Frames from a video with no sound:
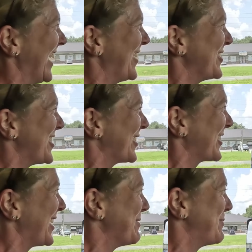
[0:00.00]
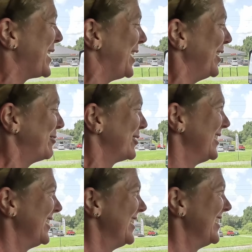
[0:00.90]
I'm not, I'm giving birth.
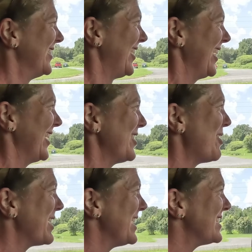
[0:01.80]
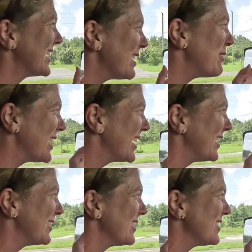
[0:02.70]
Right, no, I need to get
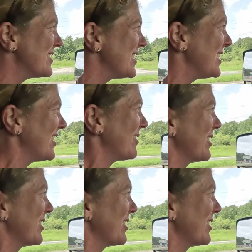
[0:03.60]
hey. my seat No, I'm